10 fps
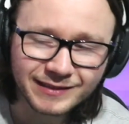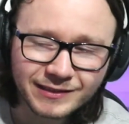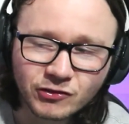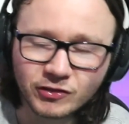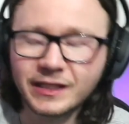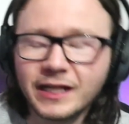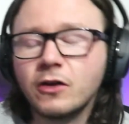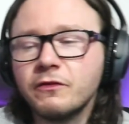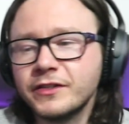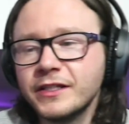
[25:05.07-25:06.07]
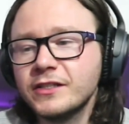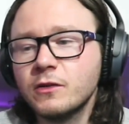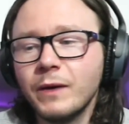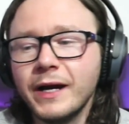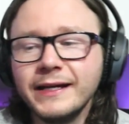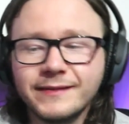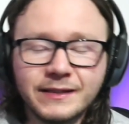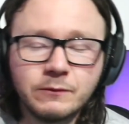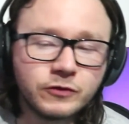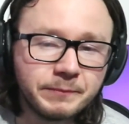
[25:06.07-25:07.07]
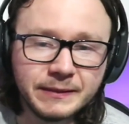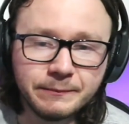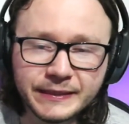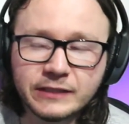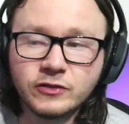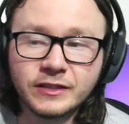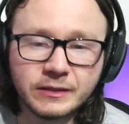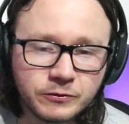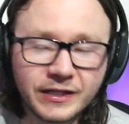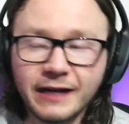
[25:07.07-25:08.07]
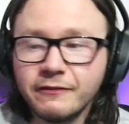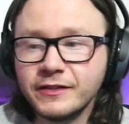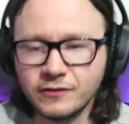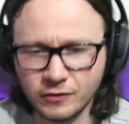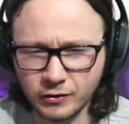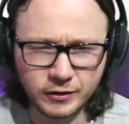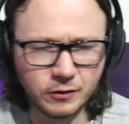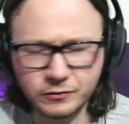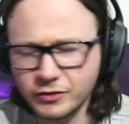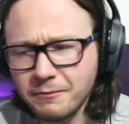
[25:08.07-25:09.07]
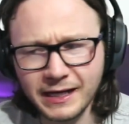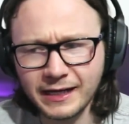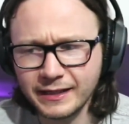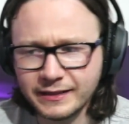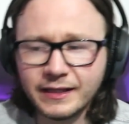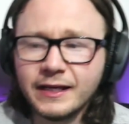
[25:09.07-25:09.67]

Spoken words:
deterred that conversation away and said it was a BB gun and it was Cyrus's. And, you know, it's not mine.